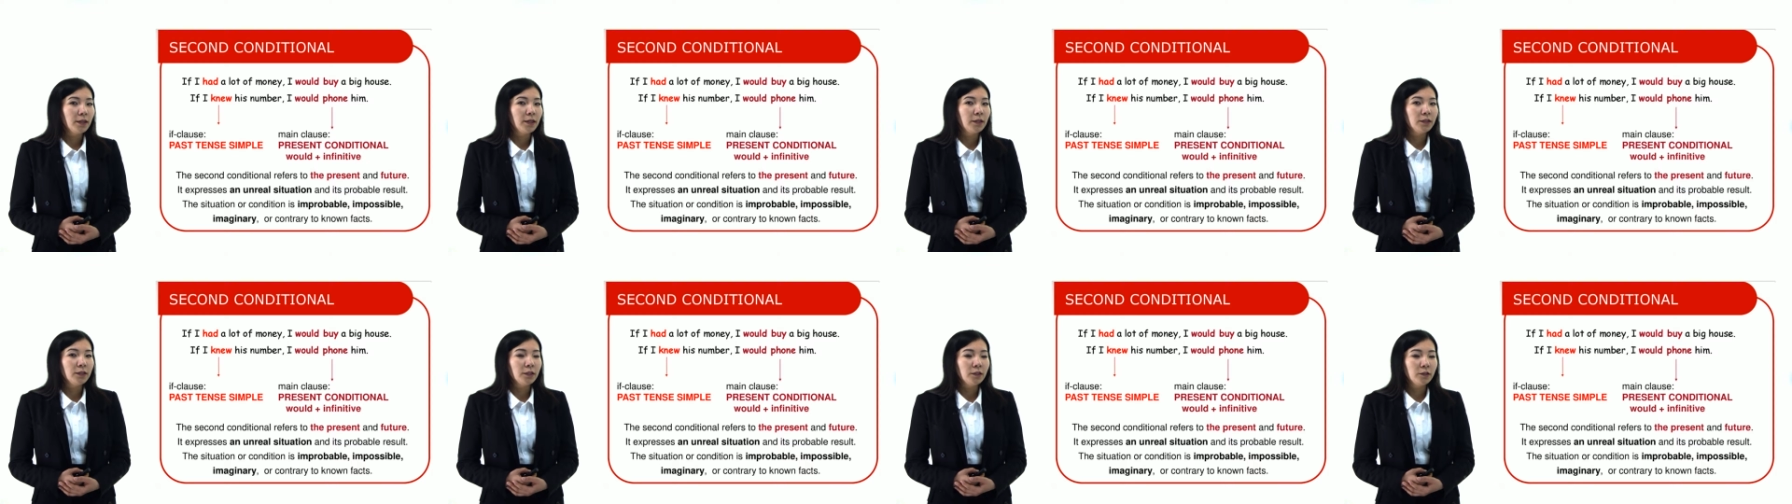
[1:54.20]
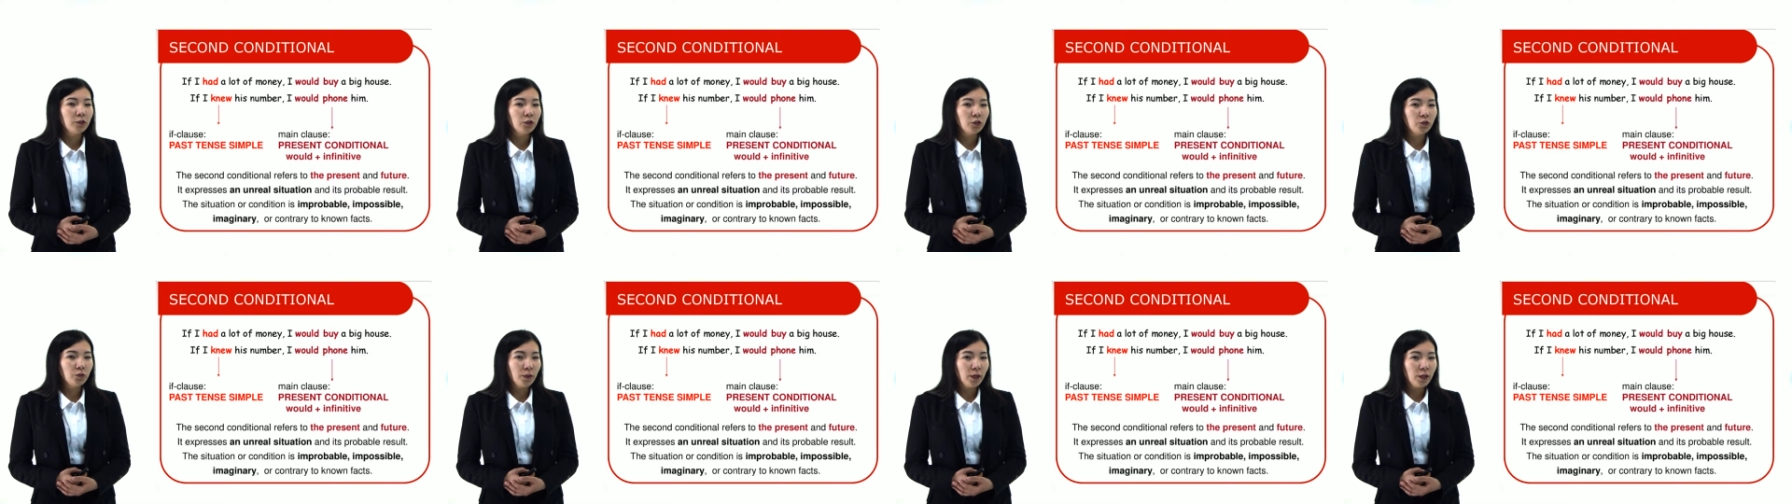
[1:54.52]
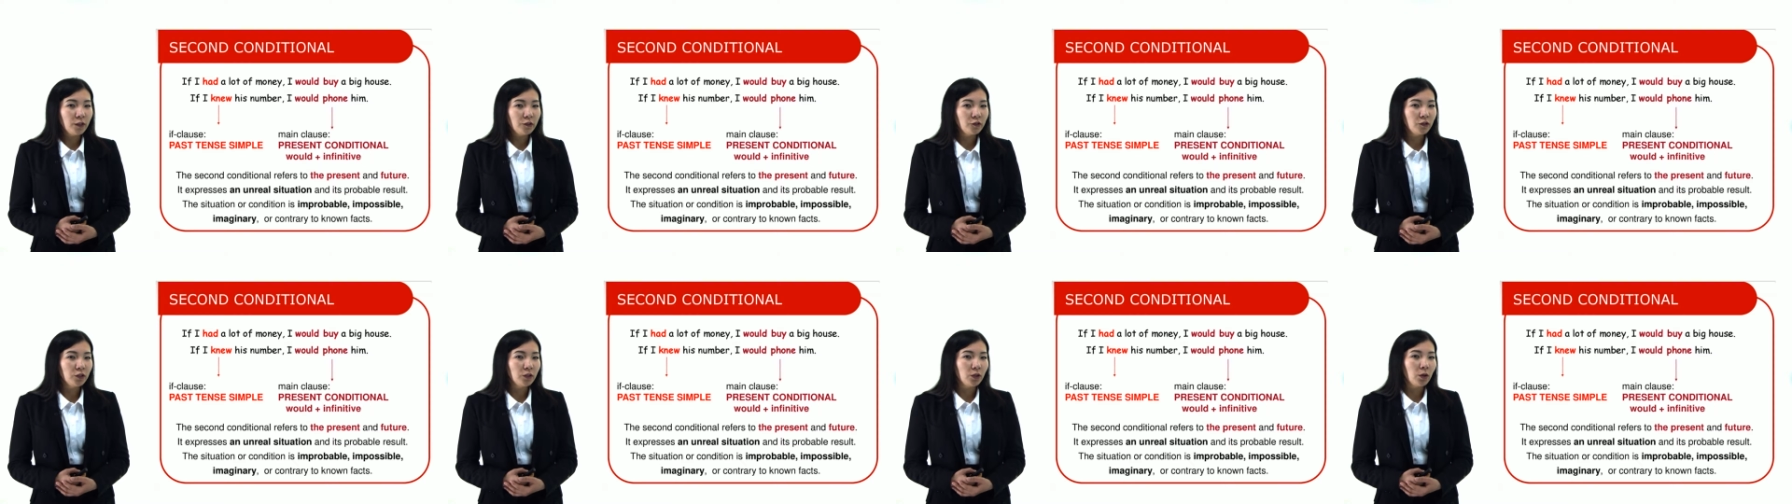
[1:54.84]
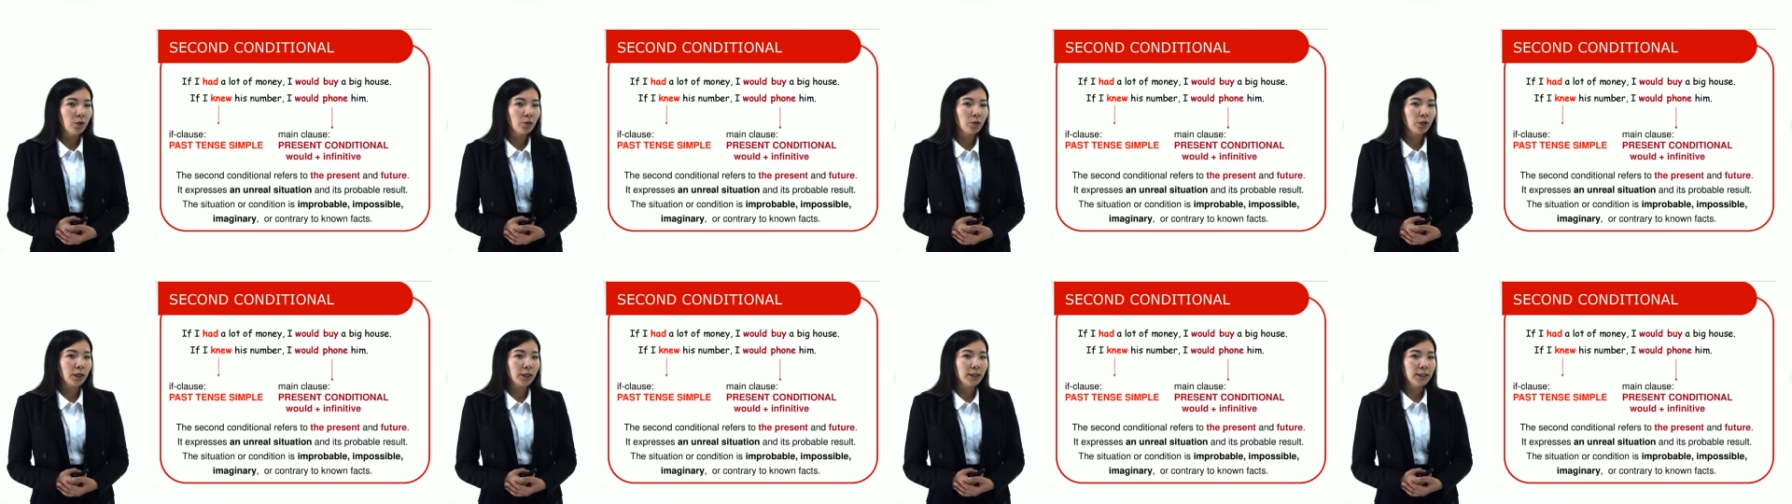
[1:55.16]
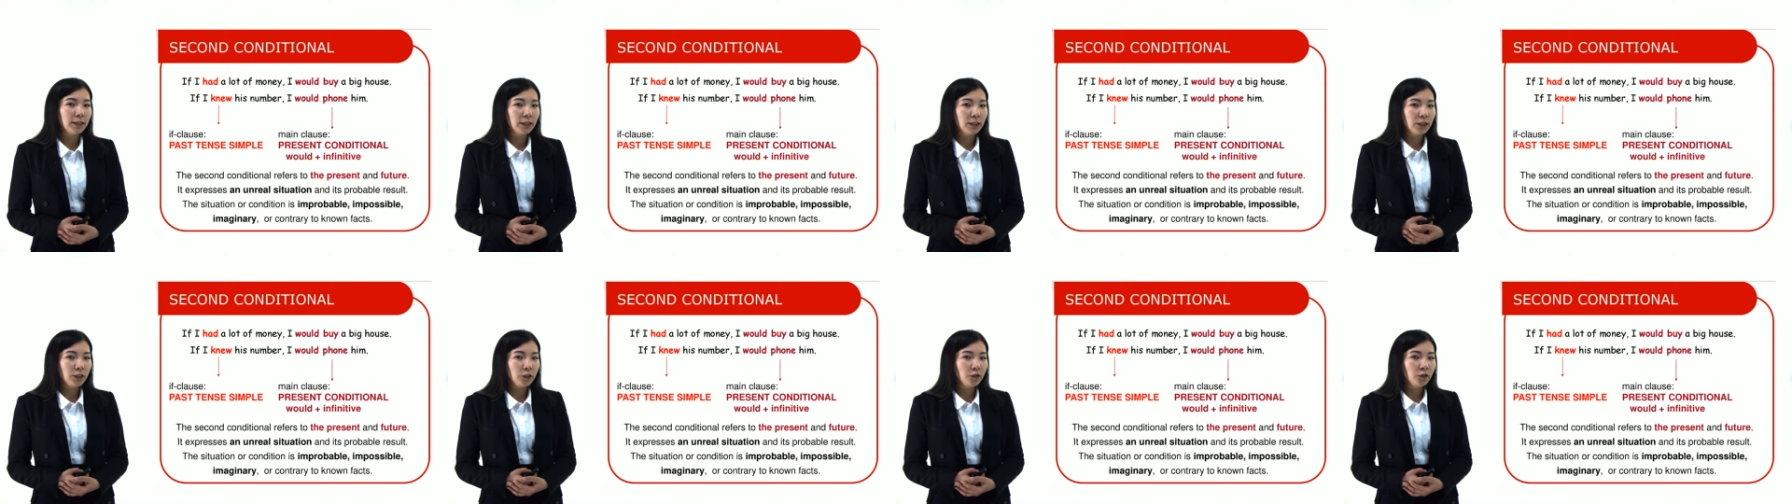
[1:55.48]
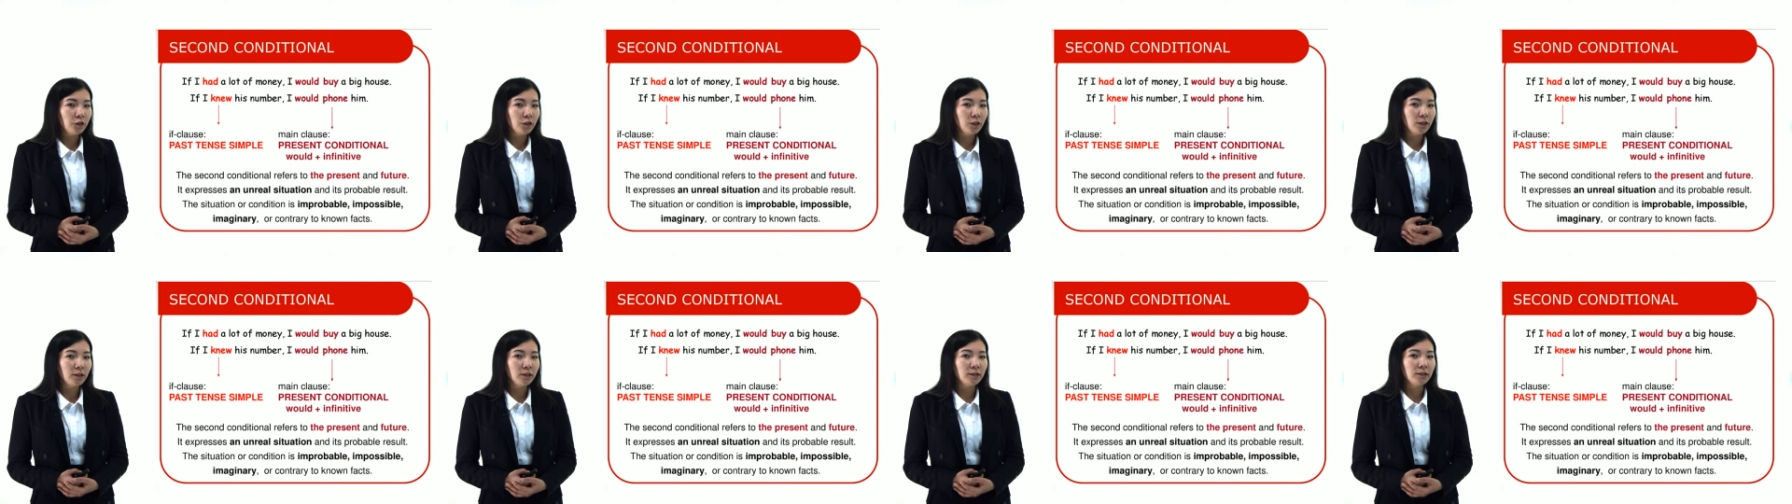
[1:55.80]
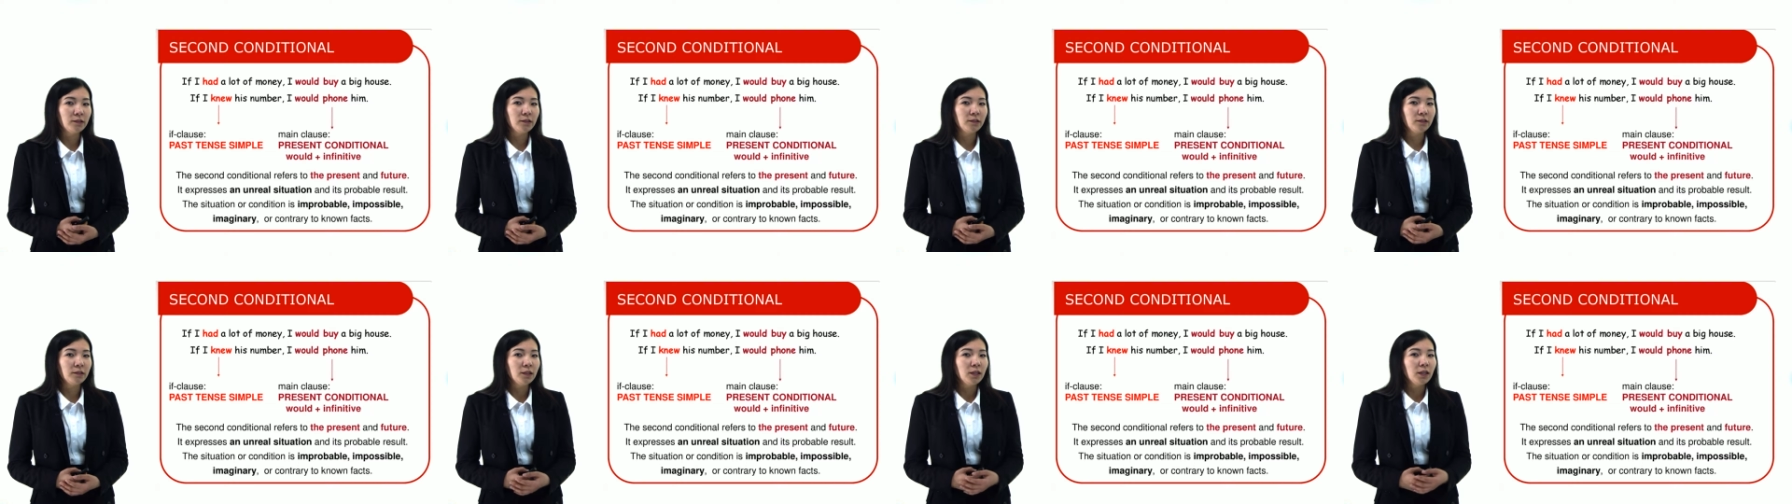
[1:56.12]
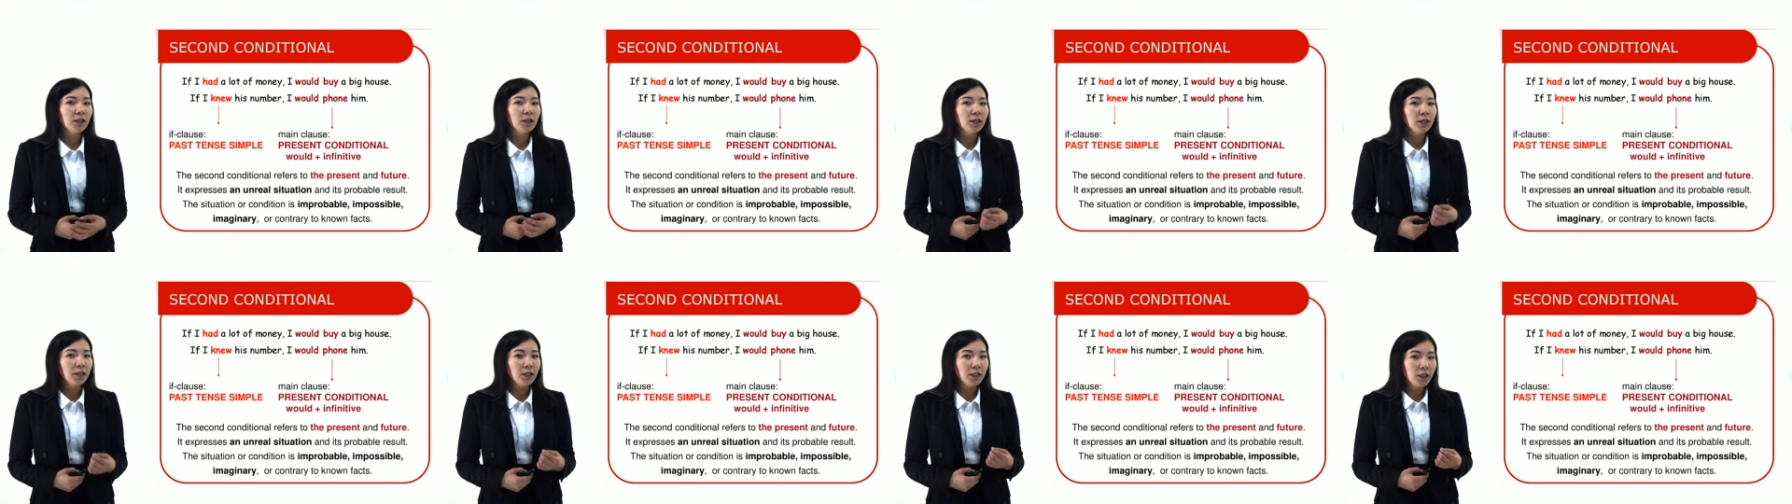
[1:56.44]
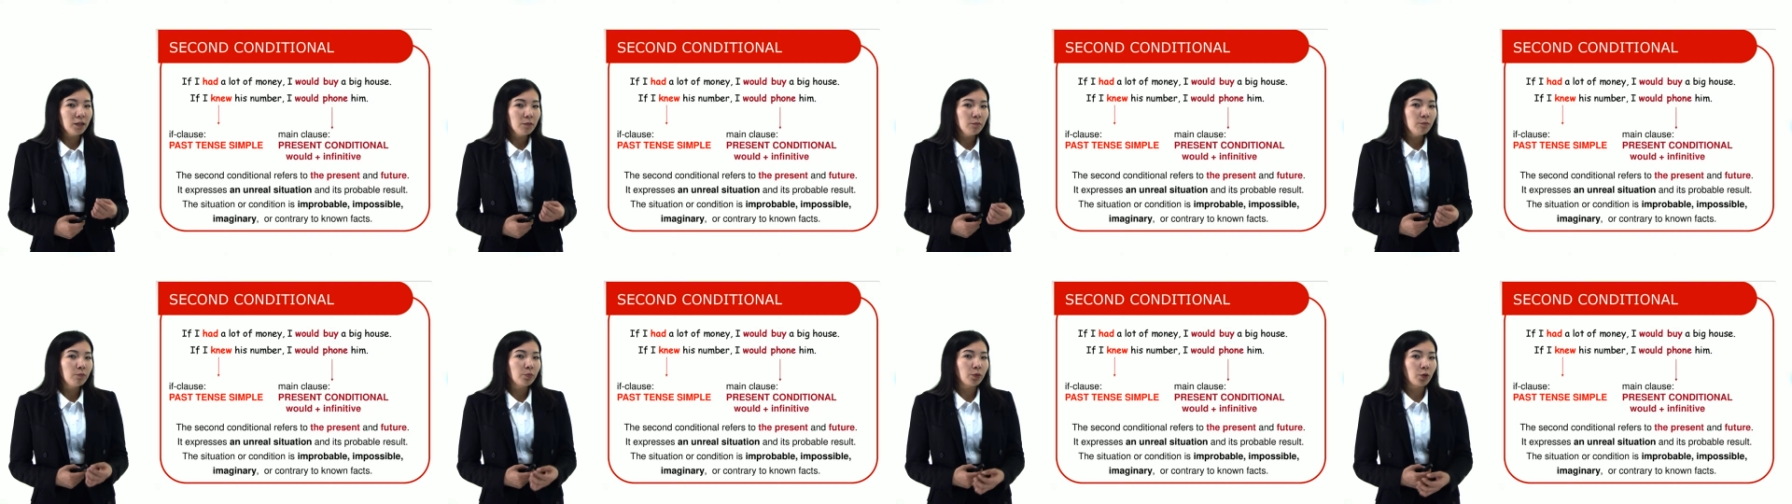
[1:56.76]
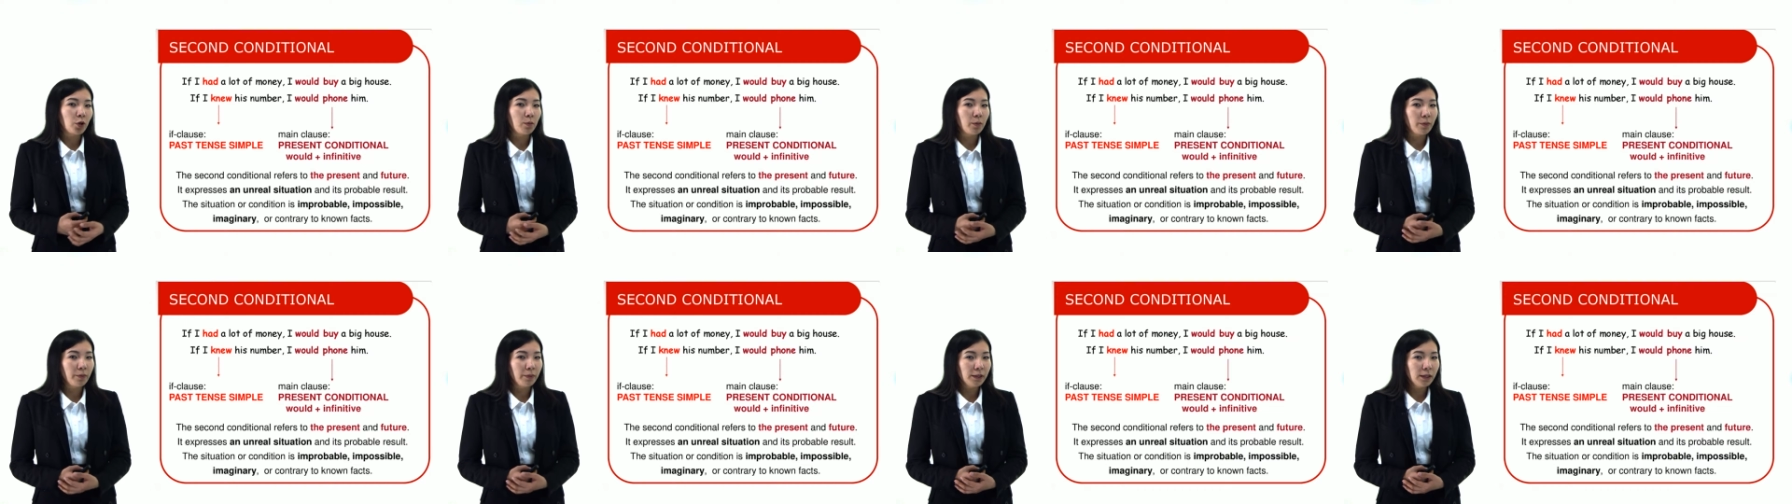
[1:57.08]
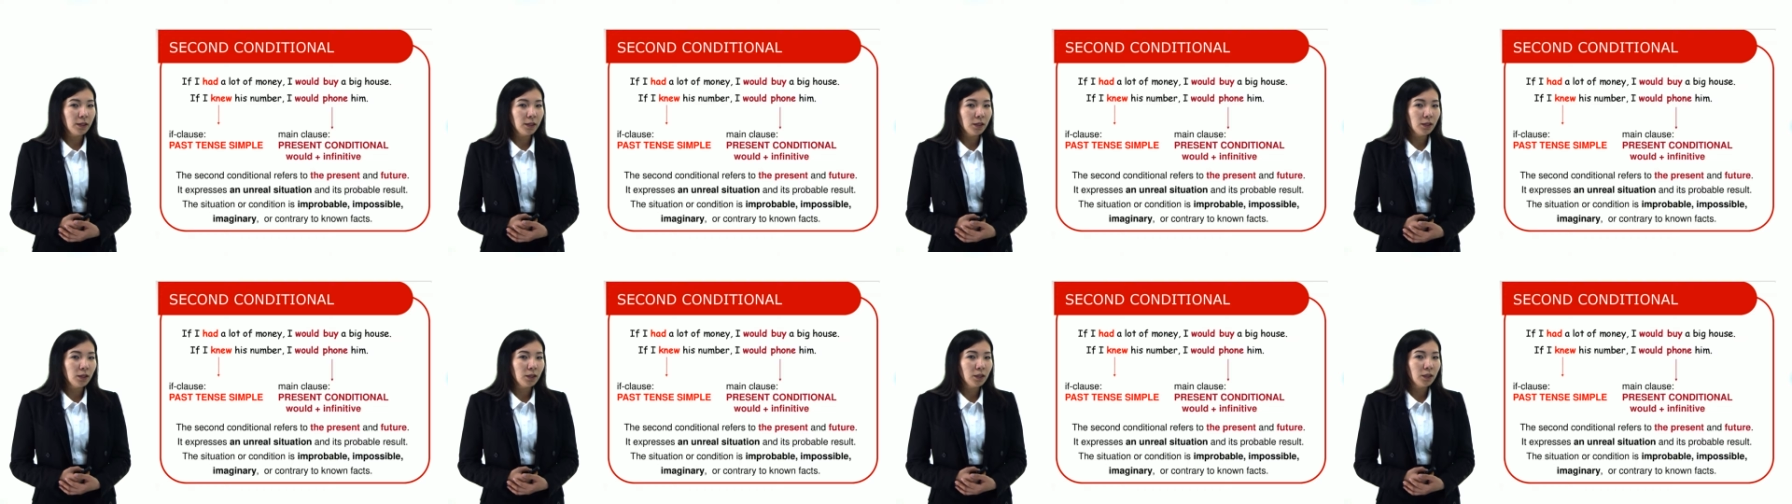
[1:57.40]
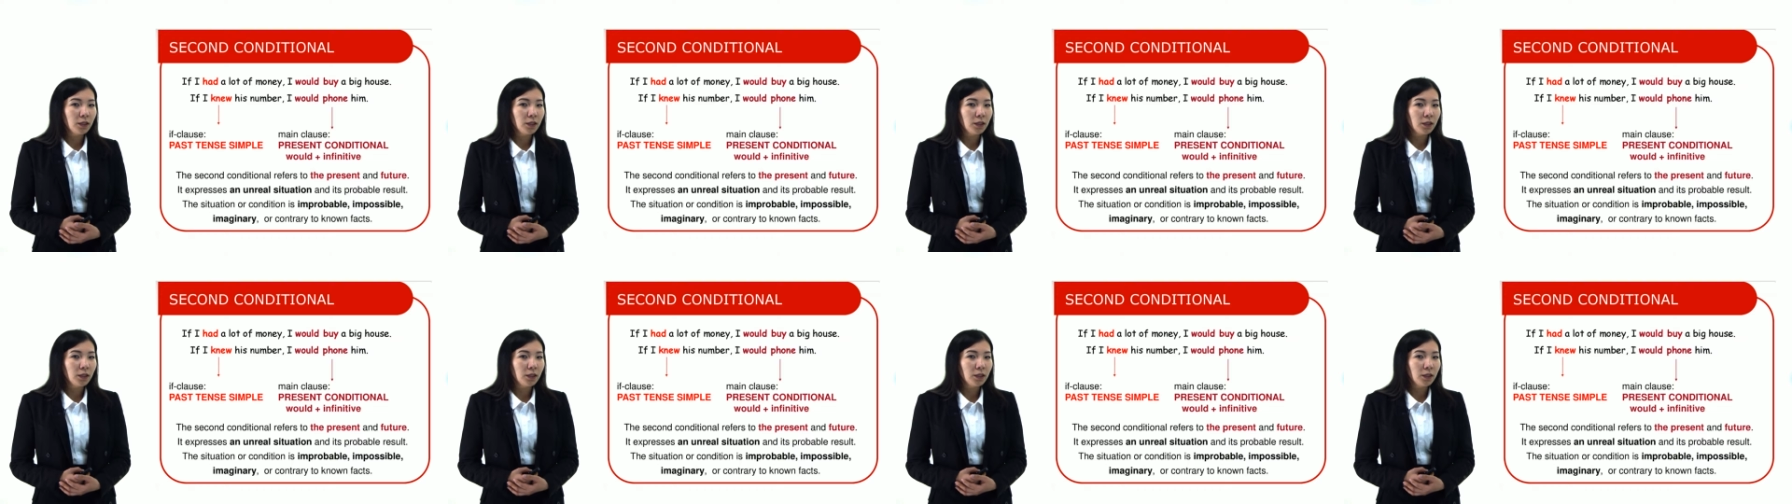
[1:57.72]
The situation or condition is improbable,